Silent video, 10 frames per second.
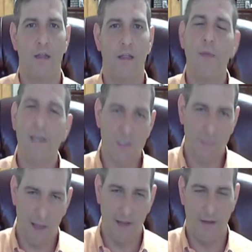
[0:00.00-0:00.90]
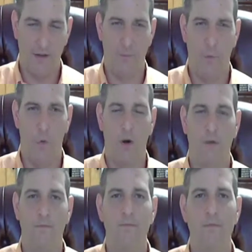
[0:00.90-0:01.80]
Let me explain a little
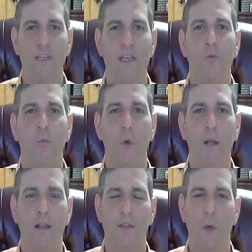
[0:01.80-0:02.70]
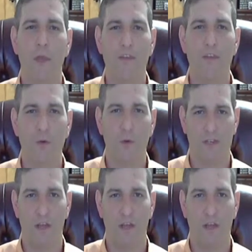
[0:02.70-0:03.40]
more. See, really, the way that the U.S.